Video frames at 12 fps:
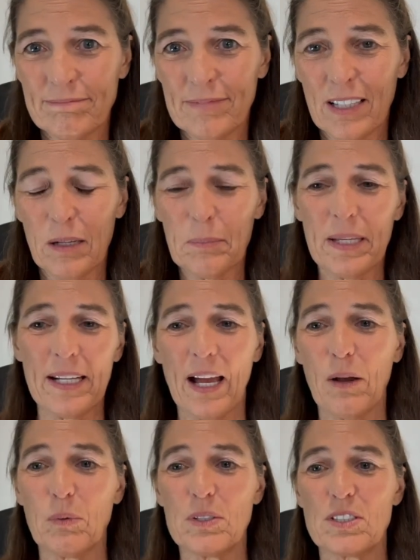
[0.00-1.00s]
I mean,
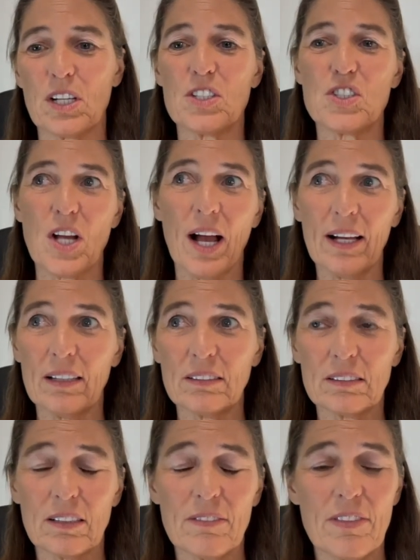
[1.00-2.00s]
I was a
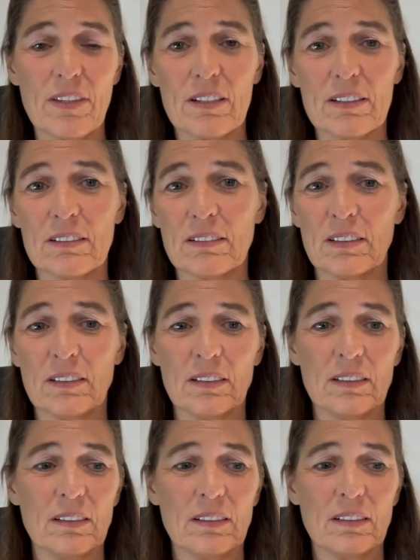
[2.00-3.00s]
child of the
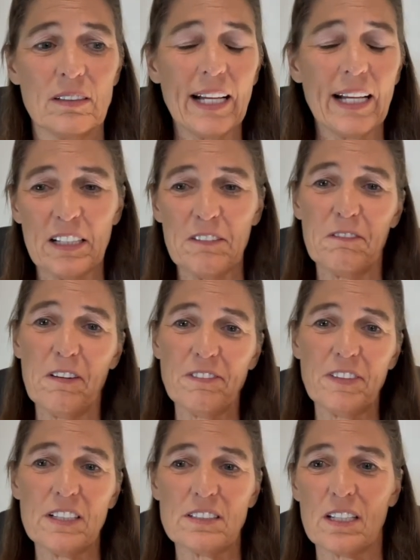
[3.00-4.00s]
nineteen
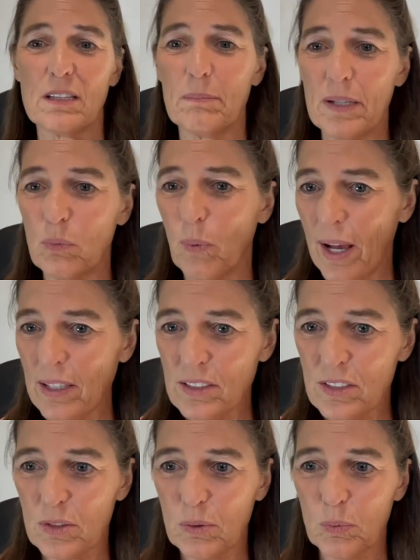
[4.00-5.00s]
fifties in the
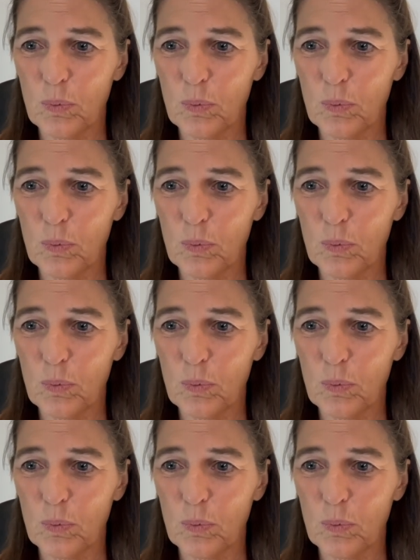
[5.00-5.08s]
Midwest,